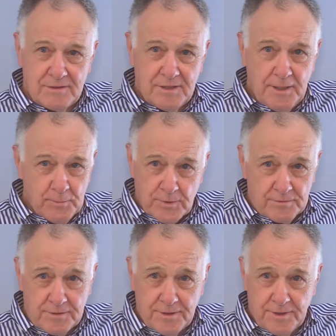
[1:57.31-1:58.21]
deep
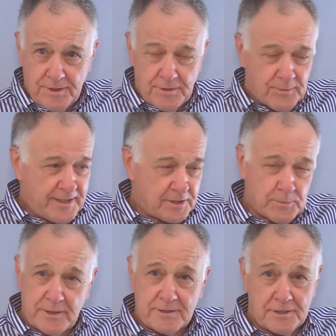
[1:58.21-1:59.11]
roots in Eureka
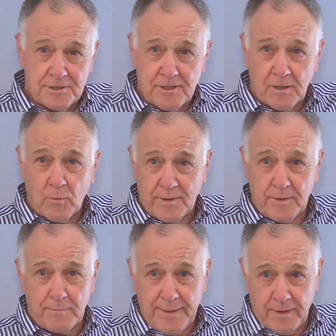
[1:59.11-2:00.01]
Springs. I just don't know where
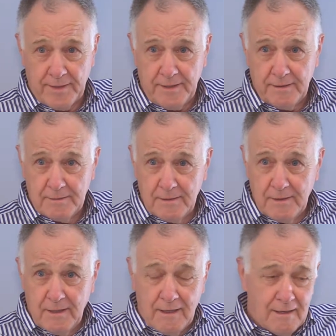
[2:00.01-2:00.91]
they're buried.
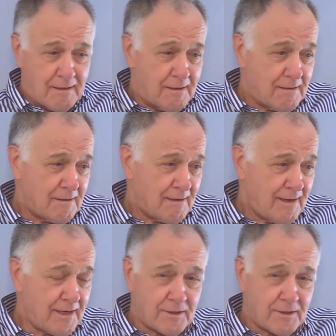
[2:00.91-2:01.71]
I had a